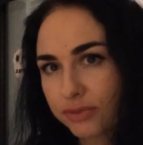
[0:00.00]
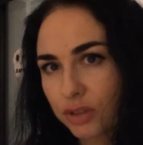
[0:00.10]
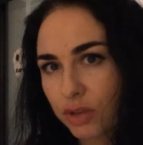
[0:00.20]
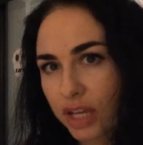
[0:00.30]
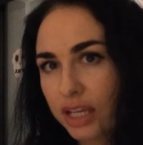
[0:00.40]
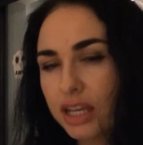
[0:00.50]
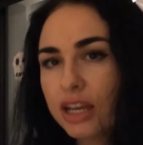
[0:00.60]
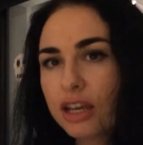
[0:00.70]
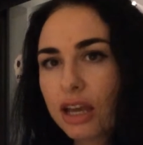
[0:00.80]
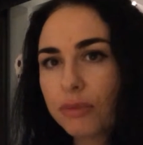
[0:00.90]
Okay,
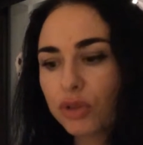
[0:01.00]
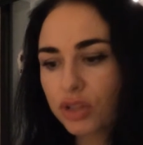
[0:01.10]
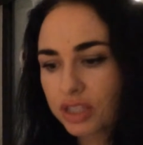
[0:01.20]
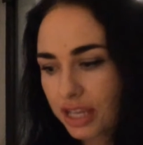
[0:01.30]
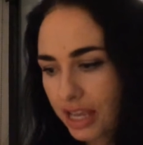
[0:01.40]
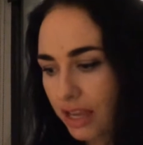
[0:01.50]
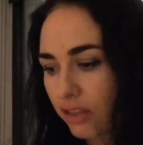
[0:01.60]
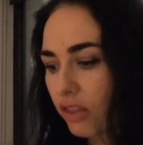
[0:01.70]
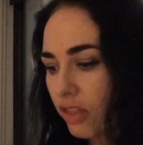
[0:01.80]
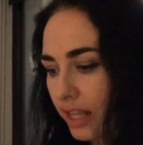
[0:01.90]
because
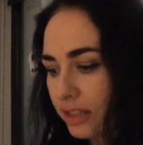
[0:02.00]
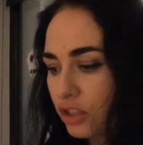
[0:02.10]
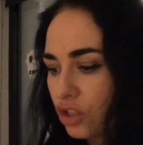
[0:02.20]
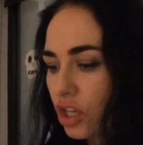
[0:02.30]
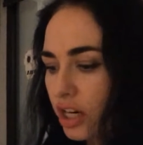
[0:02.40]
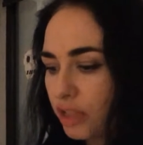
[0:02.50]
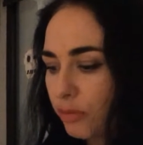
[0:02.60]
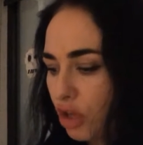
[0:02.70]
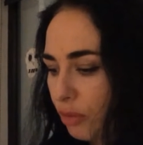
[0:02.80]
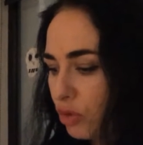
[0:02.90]
again, that chart I
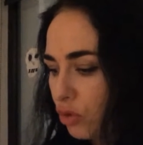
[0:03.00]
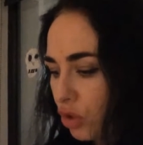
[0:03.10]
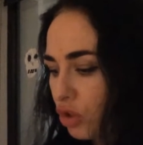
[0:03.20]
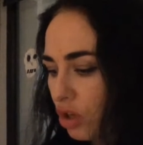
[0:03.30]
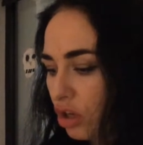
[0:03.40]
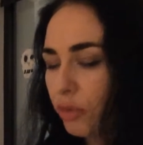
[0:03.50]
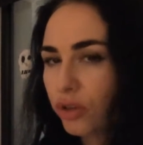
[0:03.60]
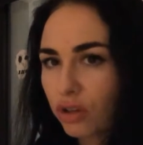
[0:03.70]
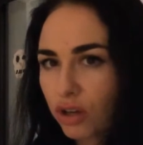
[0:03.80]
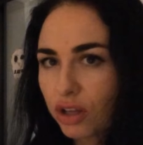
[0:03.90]
put up, you're going to talk about
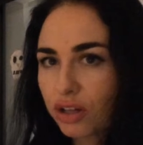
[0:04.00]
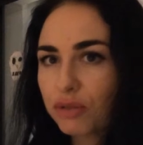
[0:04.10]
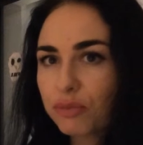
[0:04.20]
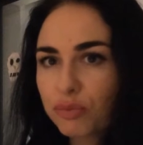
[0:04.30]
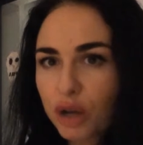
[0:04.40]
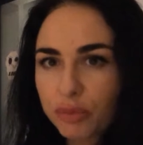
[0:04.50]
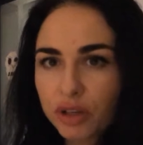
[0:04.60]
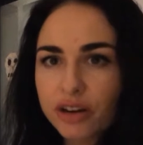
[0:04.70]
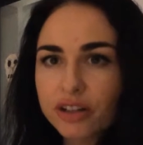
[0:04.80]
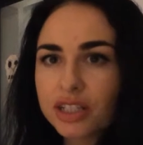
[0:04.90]
the colour,
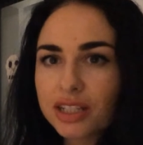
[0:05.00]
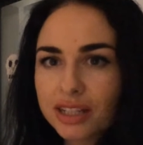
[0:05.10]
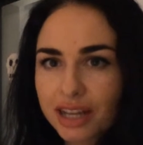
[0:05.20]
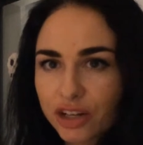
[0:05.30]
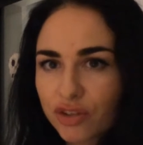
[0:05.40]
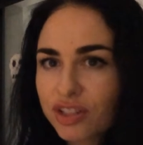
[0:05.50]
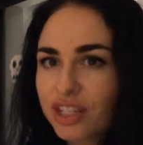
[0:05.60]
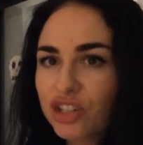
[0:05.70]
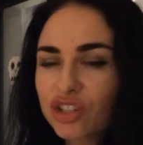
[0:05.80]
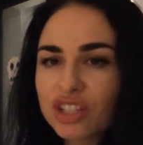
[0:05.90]
popularity,
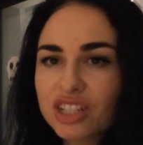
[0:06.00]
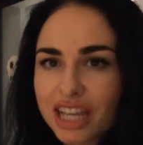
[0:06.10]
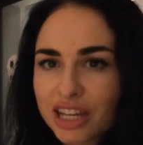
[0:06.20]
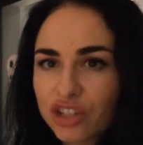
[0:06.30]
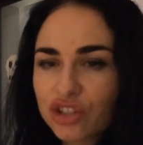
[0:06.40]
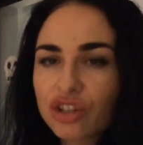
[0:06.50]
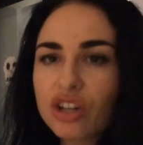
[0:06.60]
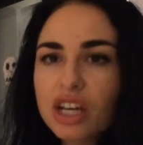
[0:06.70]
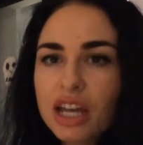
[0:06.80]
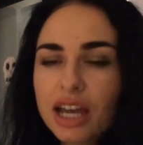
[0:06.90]
categorization, texture,
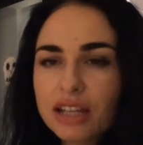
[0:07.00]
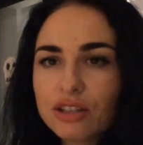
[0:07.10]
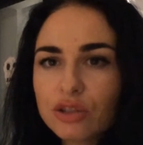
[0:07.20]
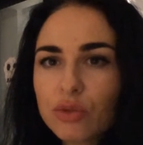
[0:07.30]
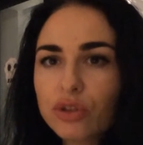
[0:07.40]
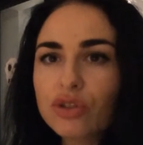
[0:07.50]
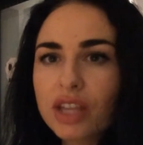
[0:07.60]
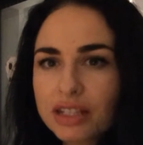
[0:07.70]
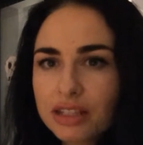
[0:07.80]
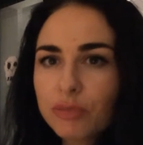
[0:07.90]
and so on. So
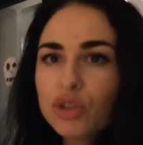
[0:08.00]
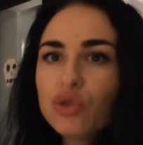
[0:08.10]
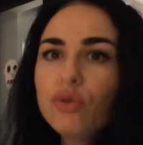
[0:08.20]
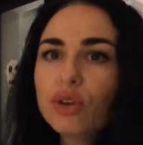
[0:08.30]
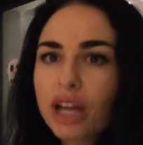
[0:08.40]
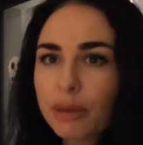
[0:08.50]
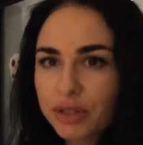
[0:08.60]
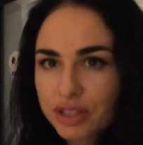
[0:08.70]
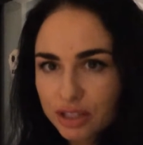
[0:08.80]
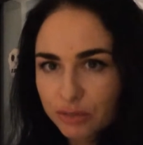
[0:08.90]
that can be new
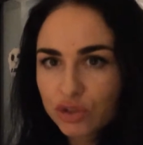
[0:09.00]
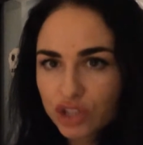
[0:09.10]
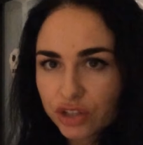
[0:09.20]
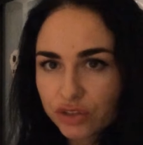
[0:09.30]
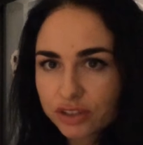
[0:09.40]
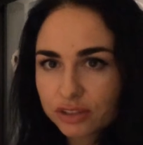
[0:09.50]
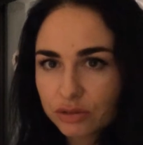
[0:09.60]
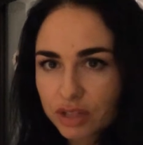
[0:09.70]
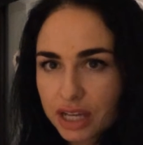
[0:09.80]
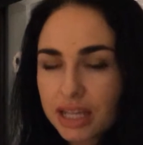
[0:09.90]
vocabulary to some children,
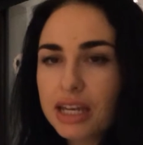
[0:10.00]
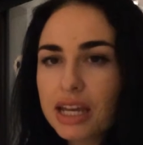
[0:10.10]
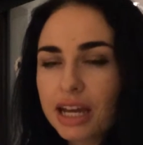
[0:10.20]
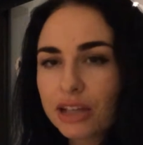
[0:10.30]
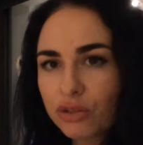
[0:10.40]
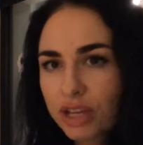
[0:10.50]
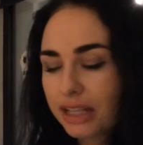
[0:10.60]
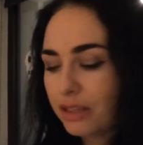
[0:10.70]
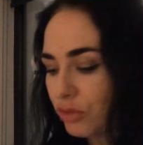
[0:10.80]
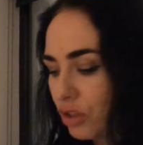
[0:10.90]
okay, and you're
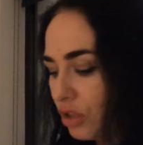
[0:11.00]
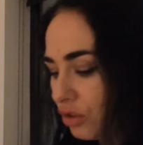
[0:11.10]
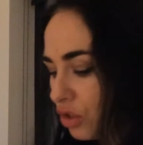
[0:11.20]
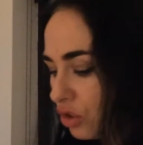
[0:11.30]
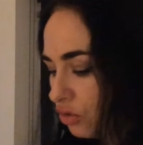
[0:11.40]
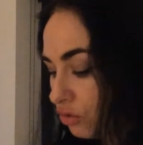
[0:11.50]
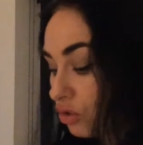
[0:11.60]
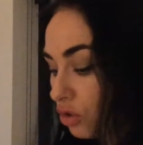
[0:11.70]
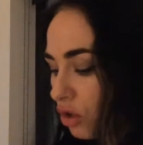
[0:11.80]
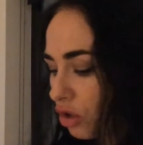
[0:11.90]
getting them to
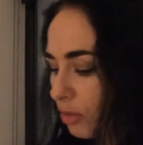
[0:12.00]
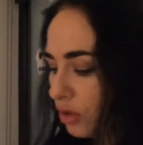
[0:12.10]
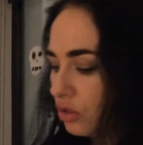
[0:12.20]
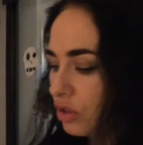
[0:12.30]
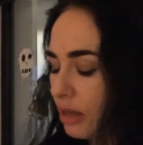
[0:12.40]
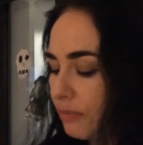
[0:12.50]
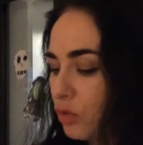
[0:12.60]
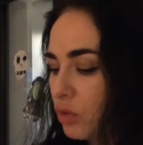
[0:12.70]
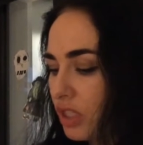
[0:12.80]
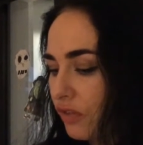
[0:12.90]
talk about
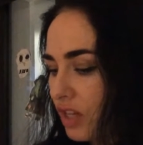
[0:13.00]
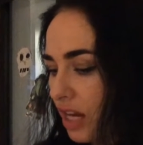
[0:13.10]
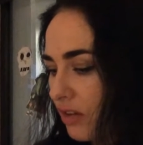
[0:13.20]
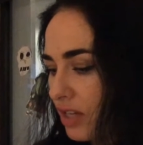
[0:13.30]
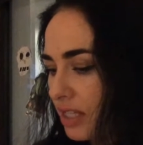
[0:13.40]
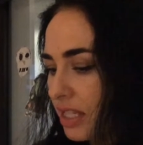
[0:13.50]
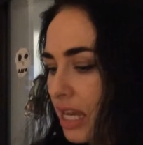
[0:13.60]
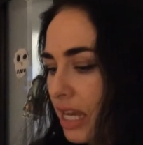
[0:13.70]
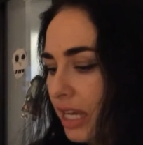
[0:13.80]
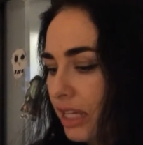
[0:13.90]
those different areas.
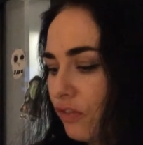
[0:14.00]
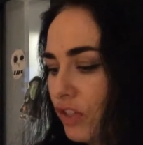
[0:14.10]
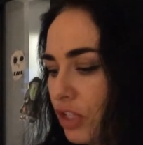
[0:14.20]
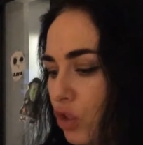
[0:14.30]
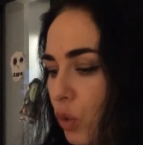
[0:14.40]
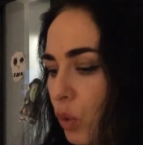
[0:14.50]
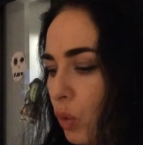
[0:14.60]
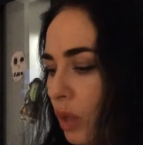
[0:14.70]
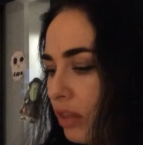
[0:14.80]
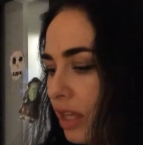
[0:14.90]
It can fit
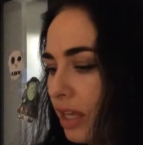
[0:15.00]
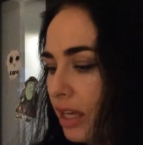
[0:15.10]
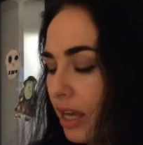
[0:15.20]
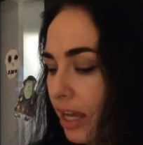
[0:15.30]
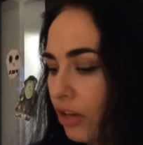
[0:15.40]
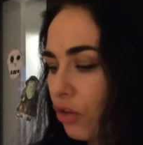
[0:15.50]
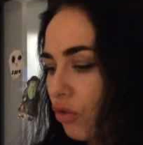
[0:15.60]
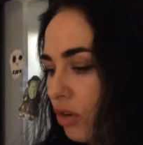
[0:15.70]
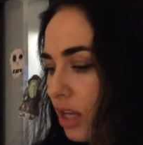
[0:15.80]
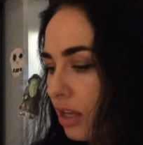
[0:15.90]
into the
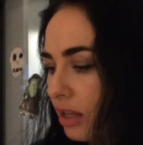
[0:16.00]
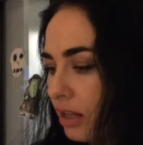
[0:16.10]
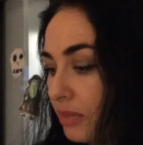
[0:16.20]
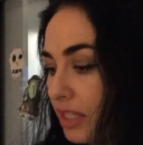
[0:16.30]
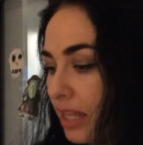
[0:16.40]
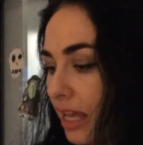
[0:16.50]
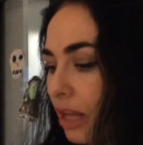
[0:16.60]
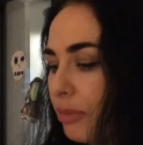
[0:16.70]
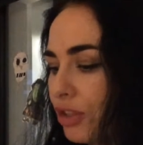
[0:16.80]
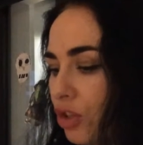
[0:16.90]
category, let me see, the
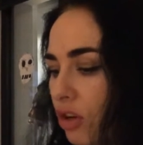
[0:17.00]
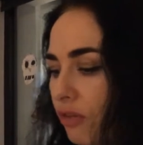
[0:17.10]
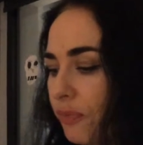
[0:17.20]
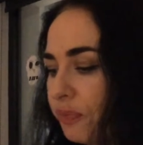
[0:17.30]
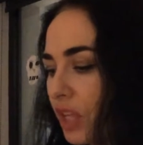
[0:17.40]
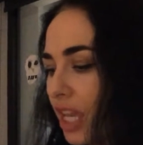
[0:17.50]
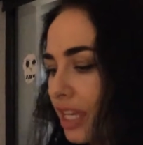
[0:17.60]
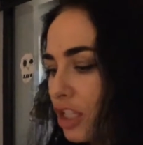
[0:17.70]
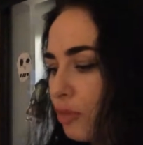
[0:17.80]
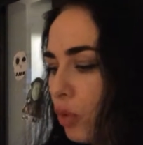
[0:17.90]
element of
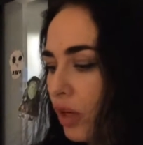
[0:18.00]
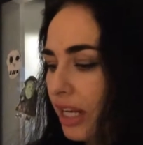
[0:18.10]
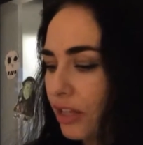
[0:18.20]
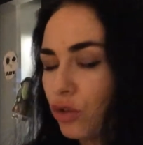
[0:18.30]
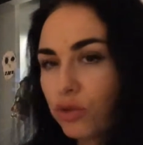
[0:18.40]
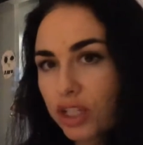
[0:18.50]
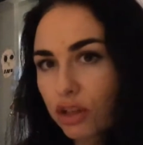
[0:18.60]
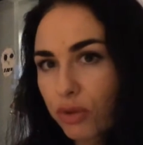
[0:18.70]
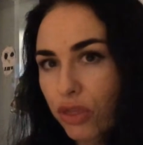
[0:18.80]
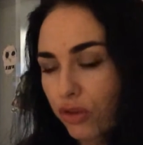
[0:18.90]
exploring and using
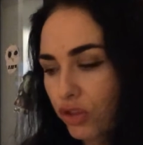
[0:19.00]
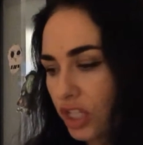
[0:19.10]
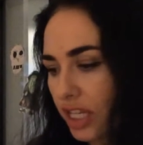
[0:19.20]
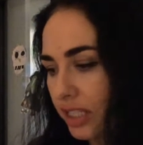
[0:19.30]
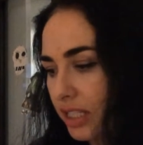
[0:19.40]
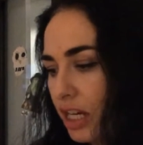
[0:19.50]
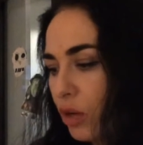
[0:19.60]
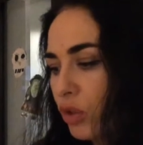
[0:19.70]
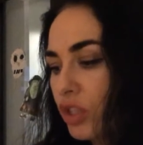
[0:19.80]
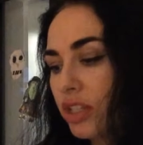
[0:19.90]
number 13,
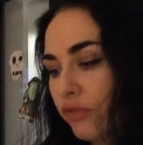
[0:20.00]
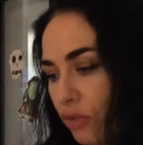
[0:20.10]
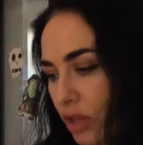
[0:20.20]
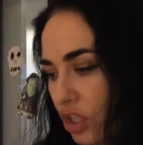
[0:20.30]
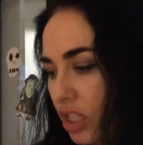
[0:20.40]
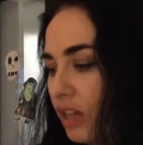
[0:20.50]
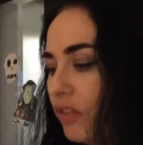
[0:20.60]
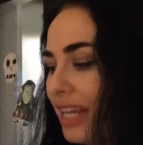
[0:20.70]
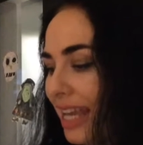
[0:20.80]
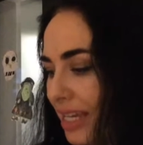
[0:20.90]
which is information
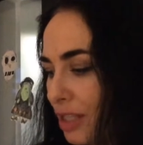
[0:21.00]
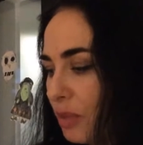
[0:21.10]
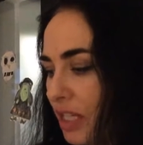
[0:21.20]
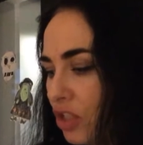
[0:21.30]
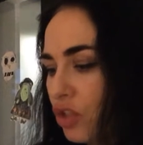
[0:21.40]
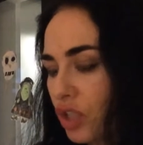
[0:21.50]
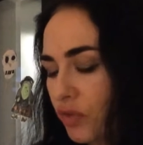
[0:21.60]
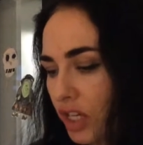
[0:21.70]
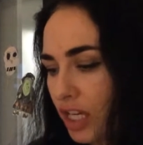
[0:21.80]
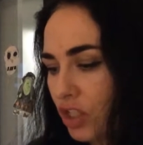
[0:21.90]
giving, explanation,
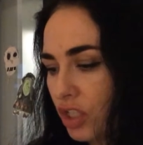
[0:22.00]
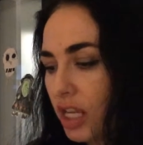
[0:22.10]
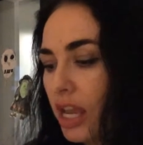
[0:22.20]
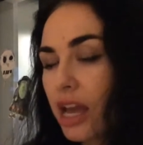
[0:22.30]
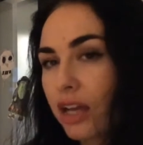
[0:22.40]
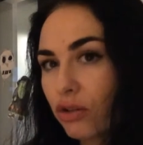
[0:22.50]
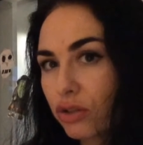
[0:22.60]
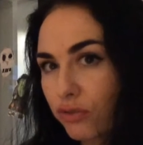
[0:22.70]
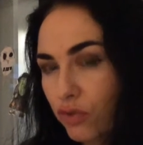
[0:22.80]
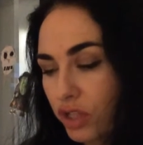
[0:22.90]
justification, and
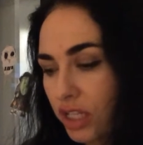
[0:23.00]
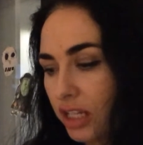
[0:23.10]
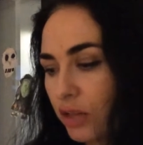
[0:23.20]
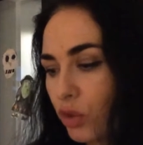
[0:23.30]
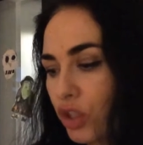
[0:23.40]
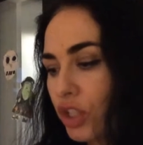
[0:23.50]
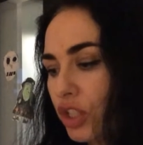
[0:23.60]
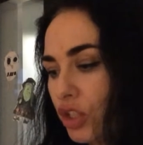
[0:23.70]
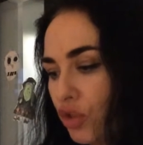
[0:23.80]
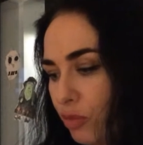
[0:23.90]
also 14, which is
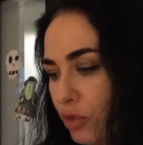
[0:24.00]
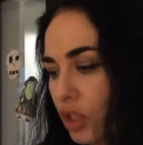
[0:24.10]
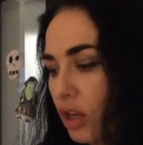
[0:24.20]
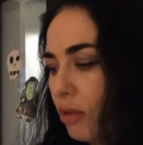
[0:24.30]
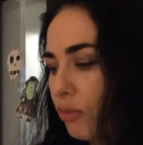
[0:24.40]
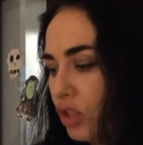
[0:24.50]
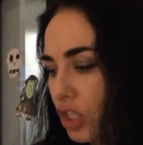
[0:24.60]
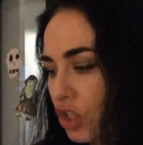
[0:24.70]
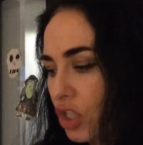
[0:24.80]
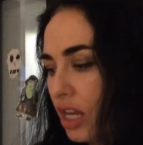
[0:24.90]
description,
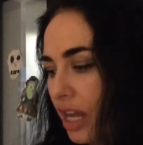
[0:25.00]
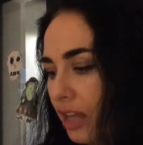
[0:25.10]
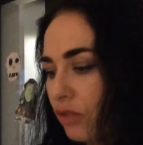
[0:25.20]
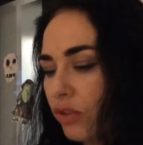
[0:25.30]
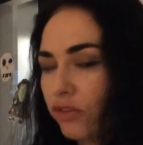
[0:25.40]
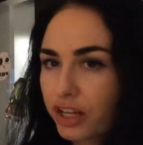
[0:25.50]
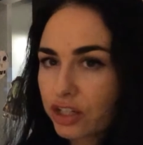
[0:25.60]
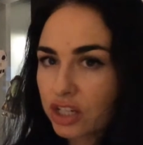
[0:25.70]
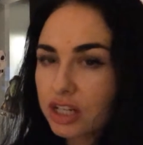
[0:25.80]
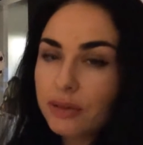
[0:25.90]
prediction, and
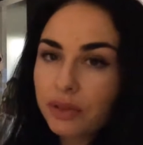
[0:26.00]
reflection.